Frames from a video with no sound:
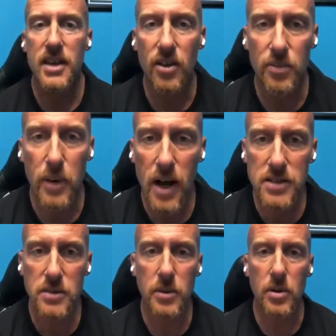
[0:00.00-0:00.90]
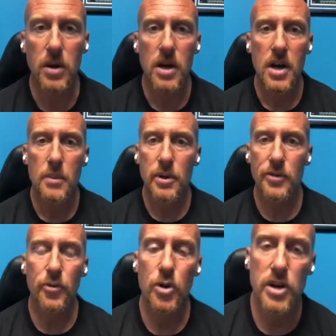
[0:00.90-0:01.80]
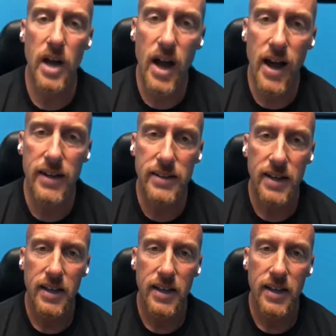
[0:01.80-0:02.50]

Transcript: health possible. But if we're not,